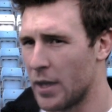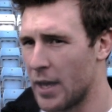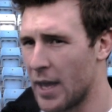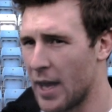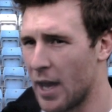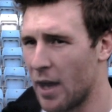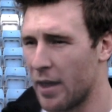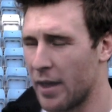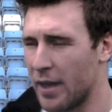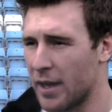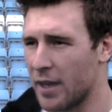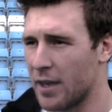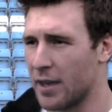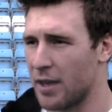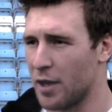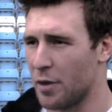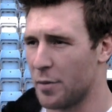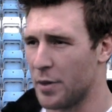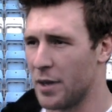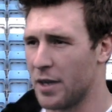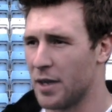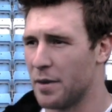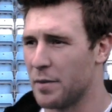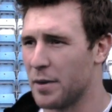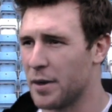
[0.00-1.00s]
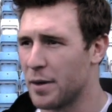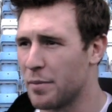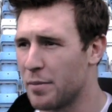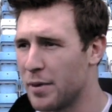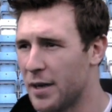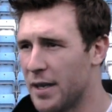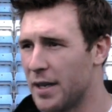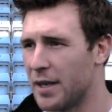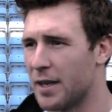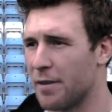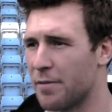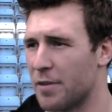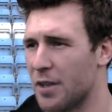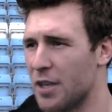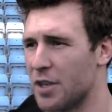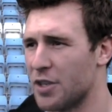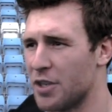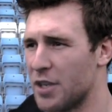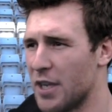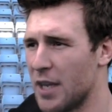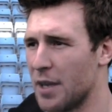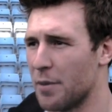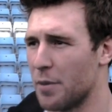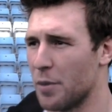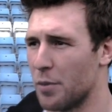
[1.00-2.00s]
Yeah, I think it'll be completely different
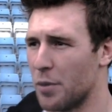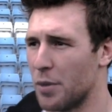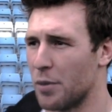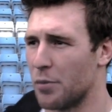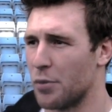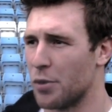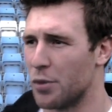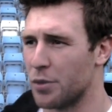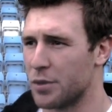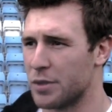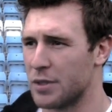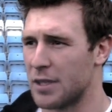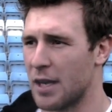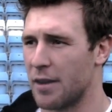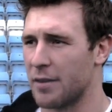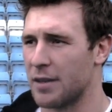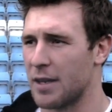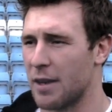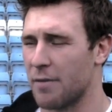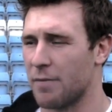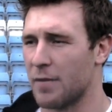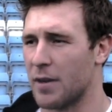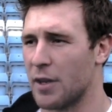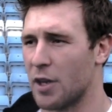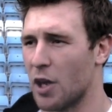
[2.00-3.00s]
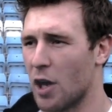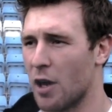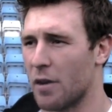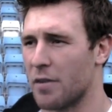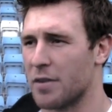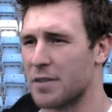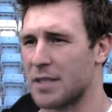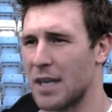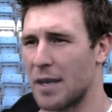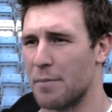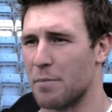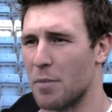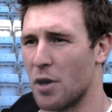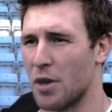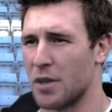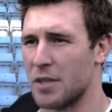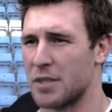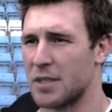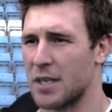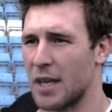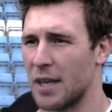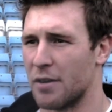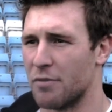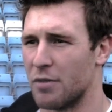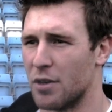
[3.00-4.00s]
this year, but we'll definitely go out with the same
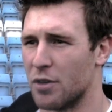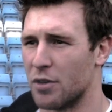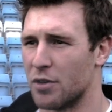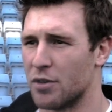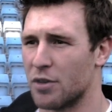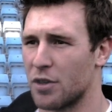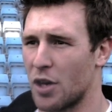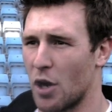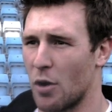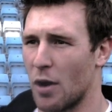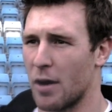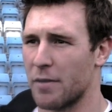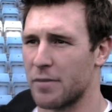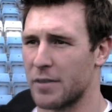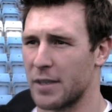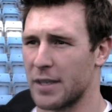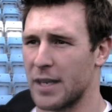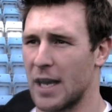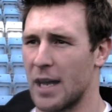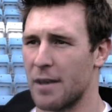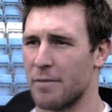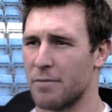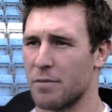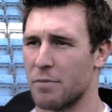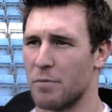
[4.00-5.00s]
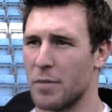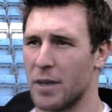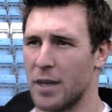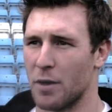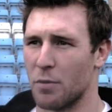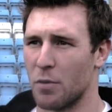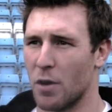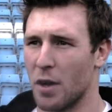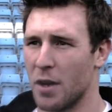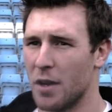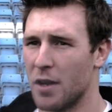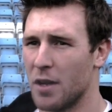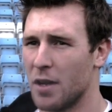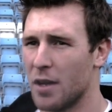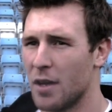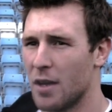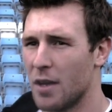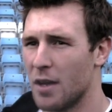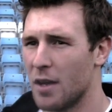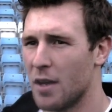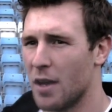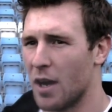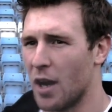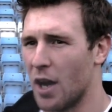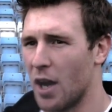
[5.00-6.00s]
mindset and we'll go after the game from minute one.
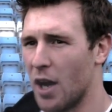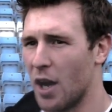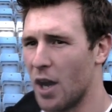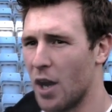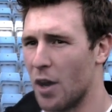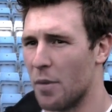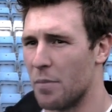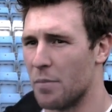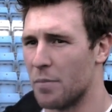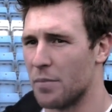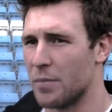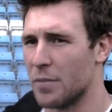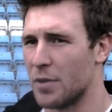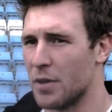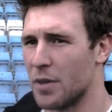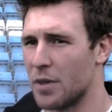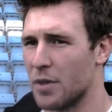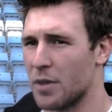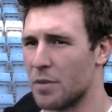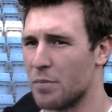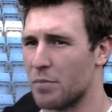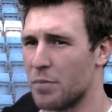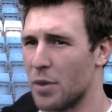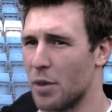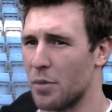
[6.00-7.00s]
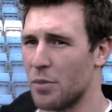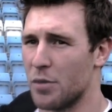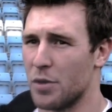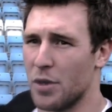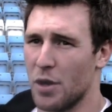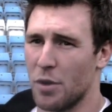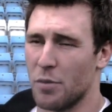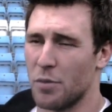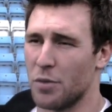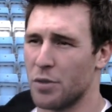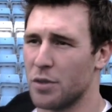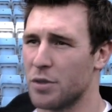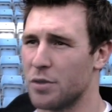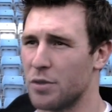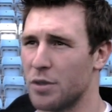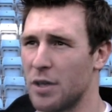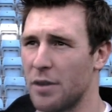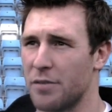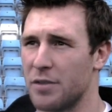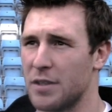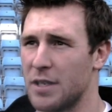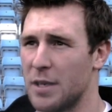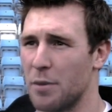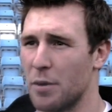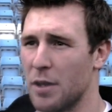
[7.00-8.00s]
But we'll just
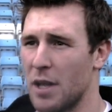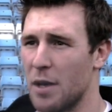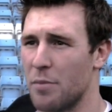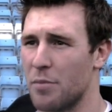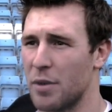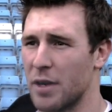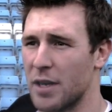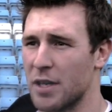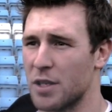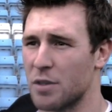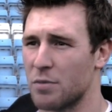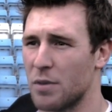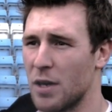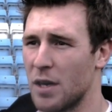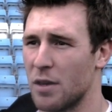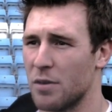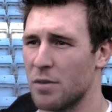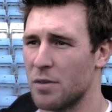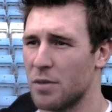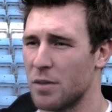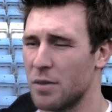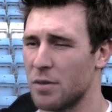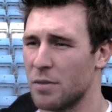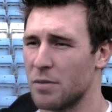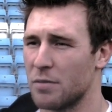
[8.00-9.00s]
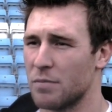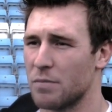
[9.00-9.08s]
have to see what they bring as well.